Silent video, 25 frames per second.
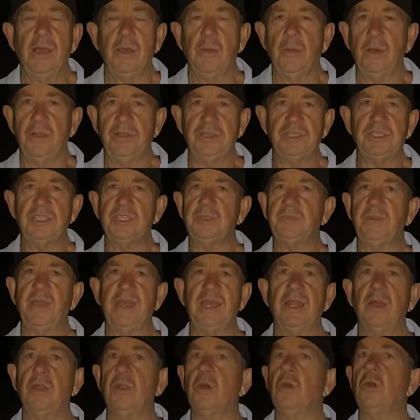Well, this has
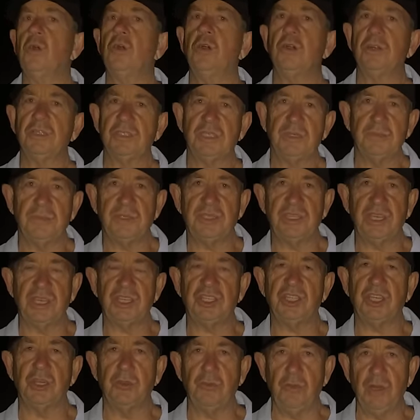been an awesome
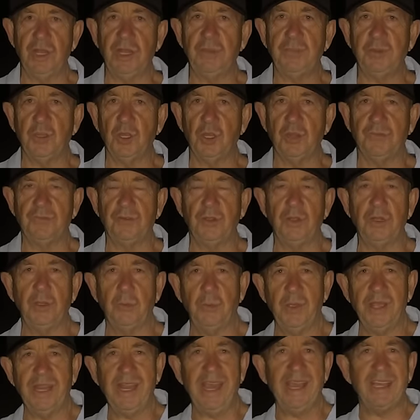session, really beautiful. The
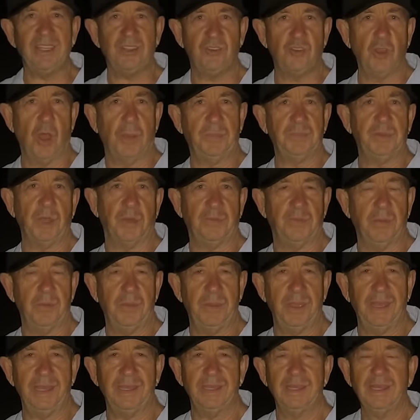wind has dropped off a
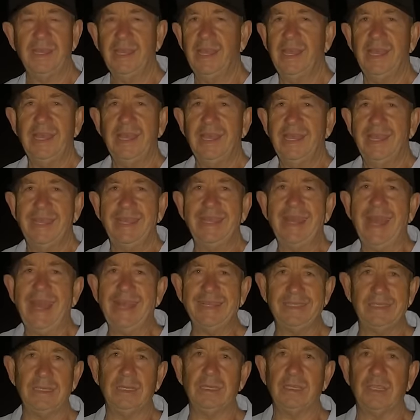bit. It
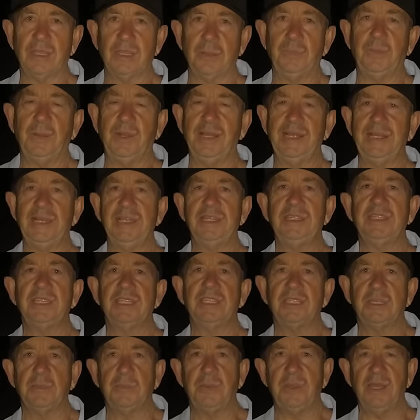hasn't completely
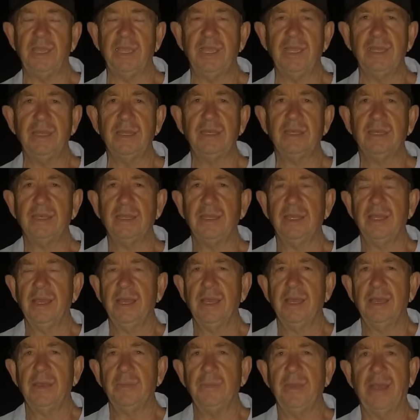disappeared,
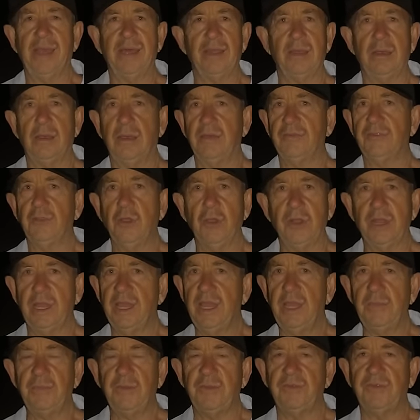but I've caught a
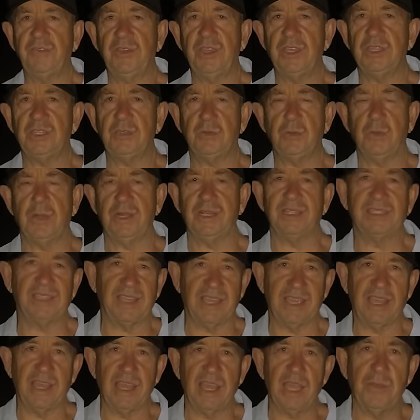heap of fish. When I
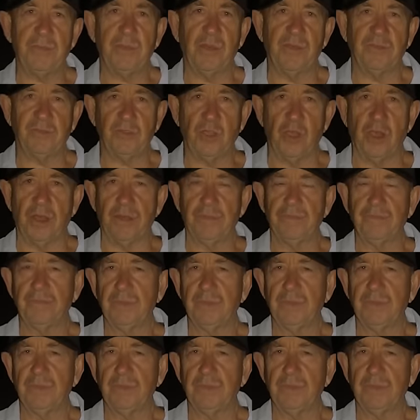say a heap, I've got,